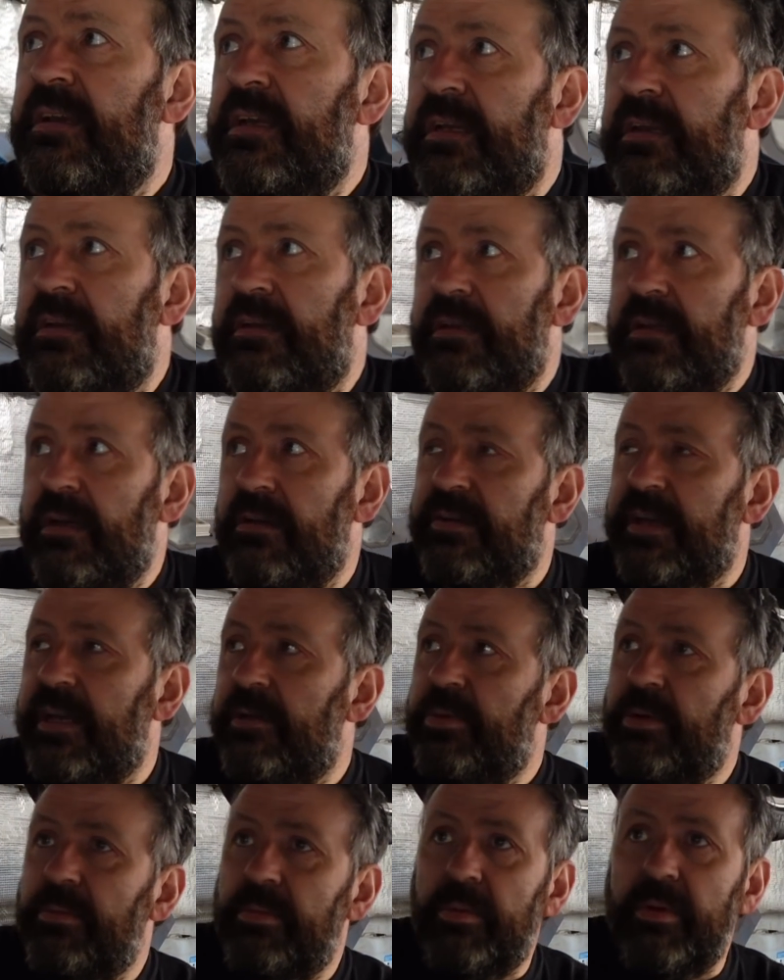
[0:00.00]
And okay,
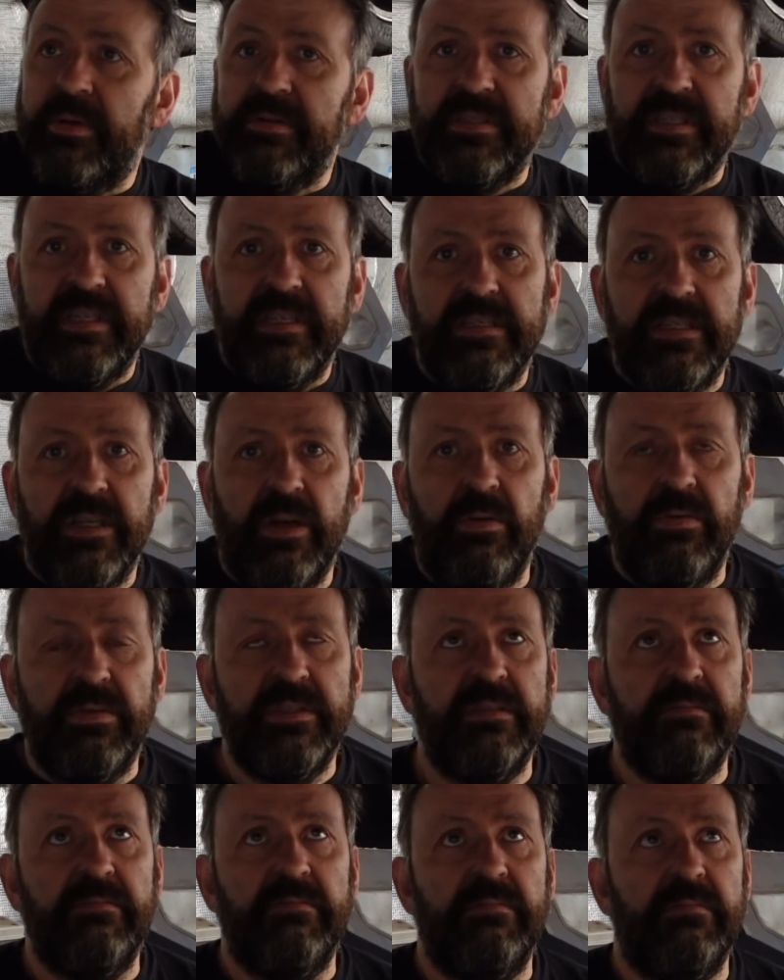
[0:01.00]
it probably won't see
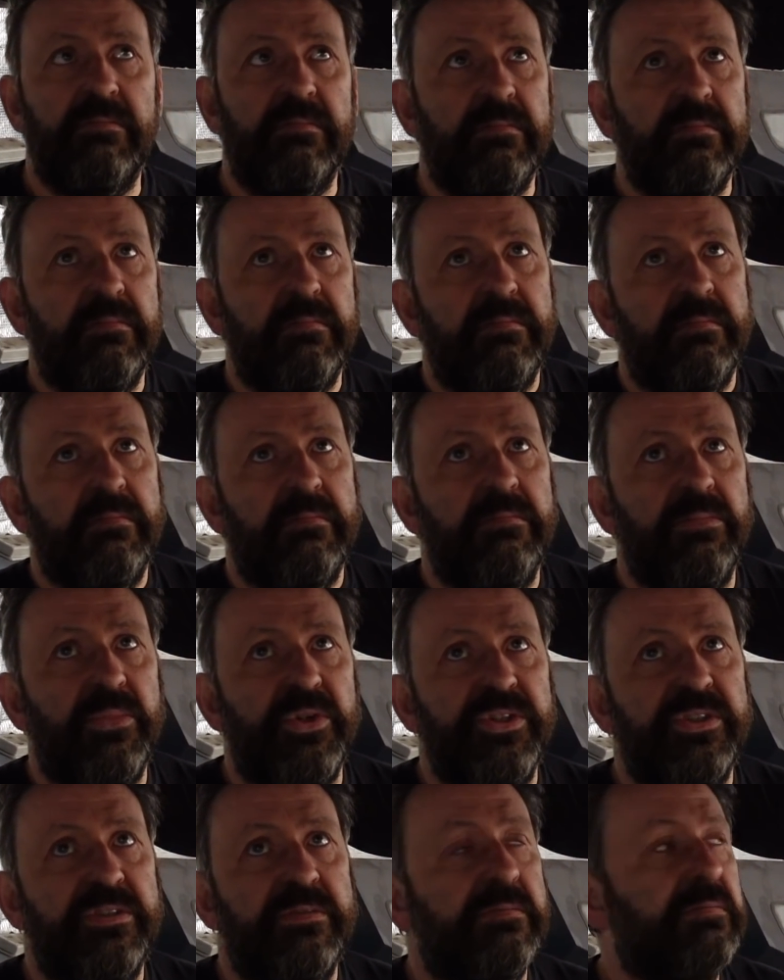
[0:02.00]
salt and
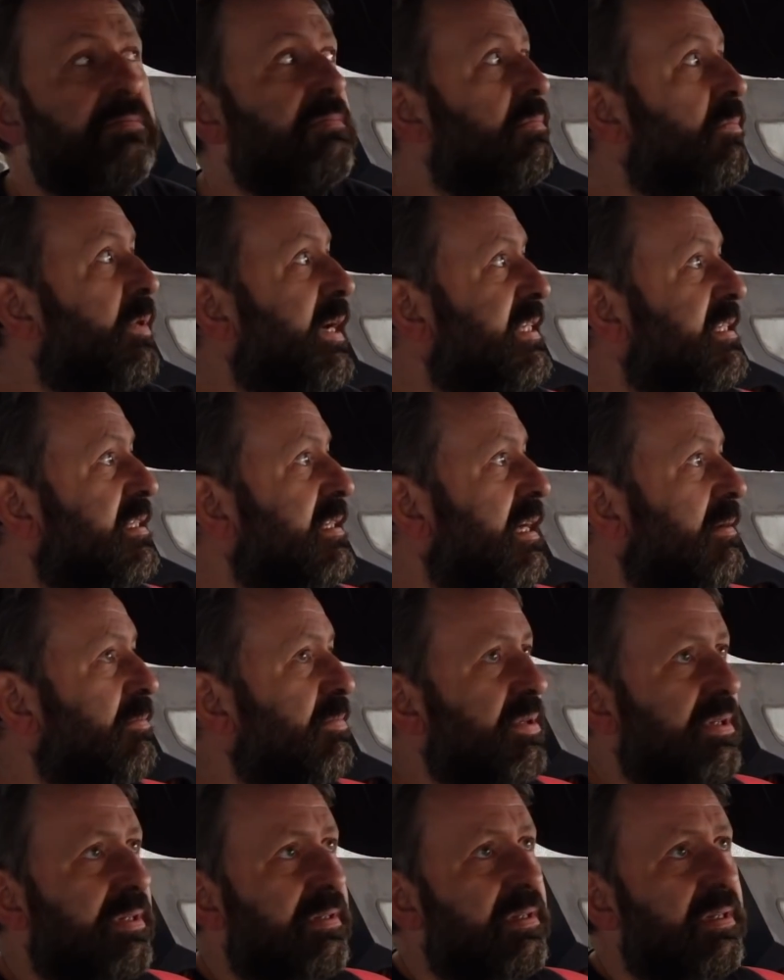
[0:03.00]
much wet now,
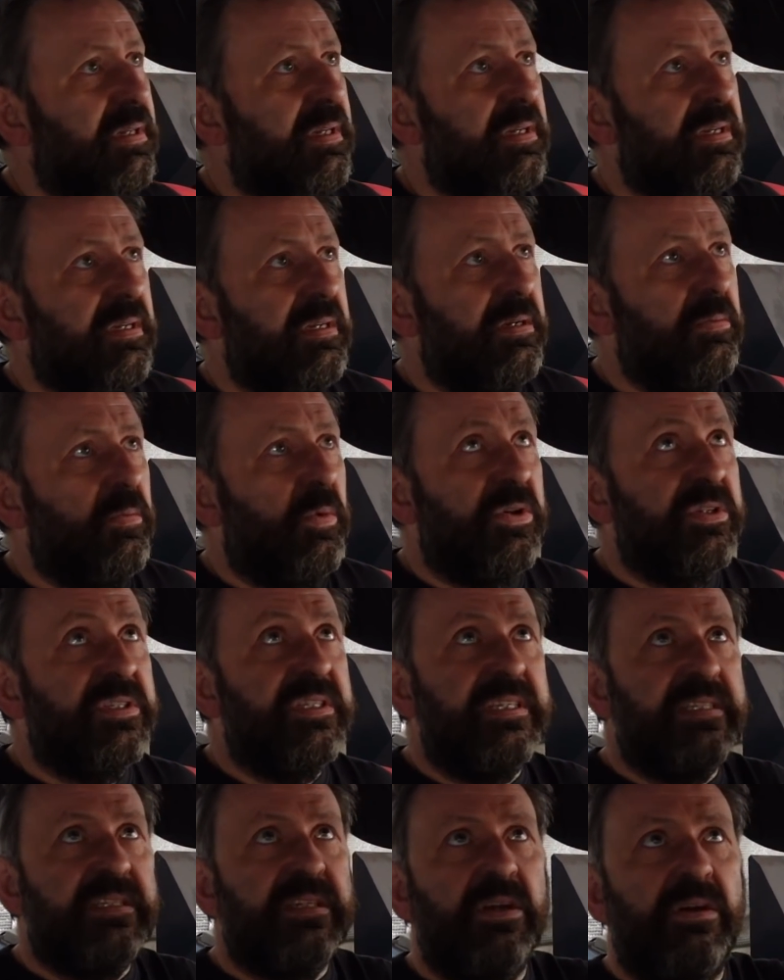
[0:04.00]
but once
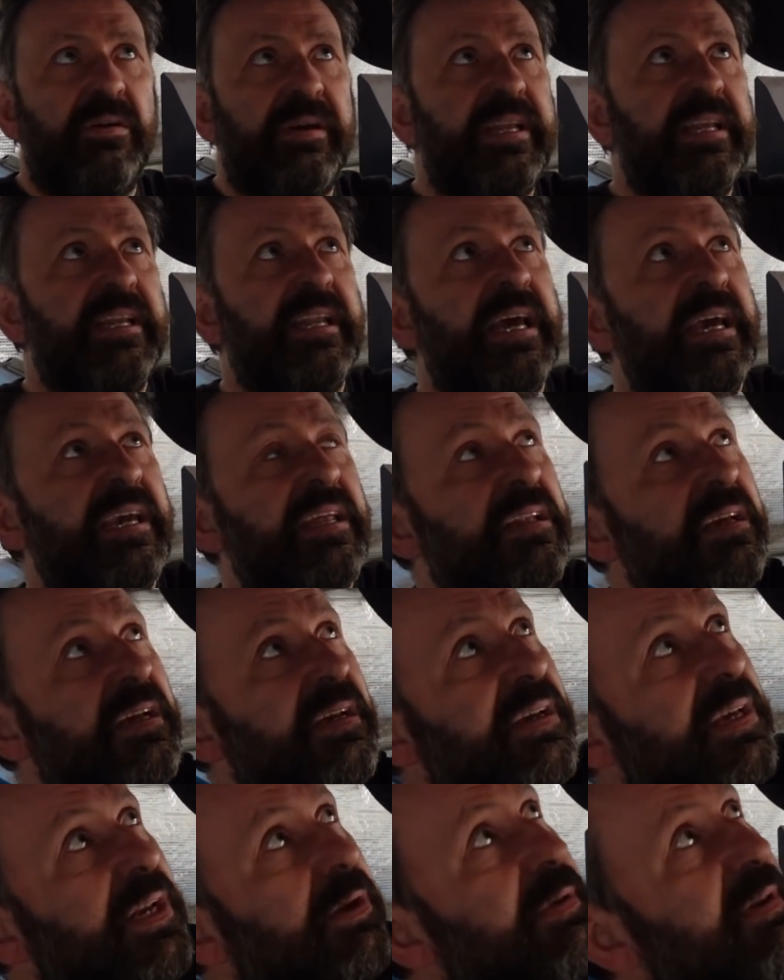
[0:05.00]
it's got in there, you know,